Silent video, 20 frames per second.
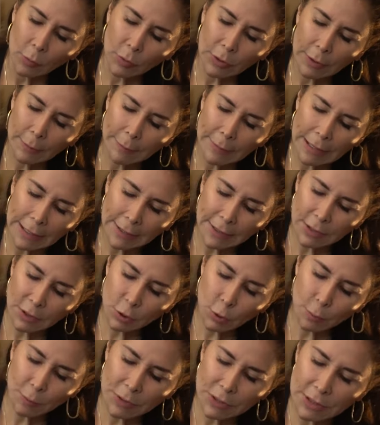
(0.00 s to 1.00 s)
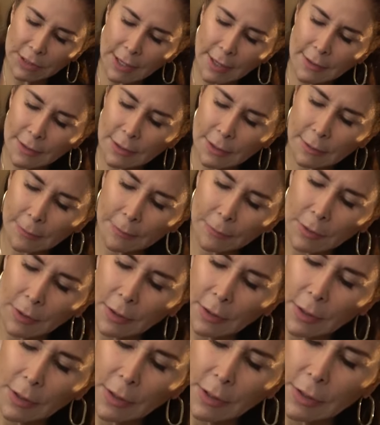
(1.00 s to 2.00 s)
with the melanin suppressant.
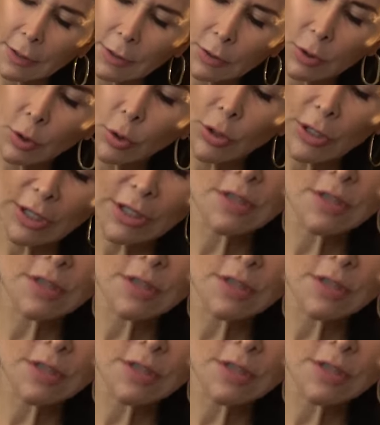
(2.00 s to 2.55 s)
So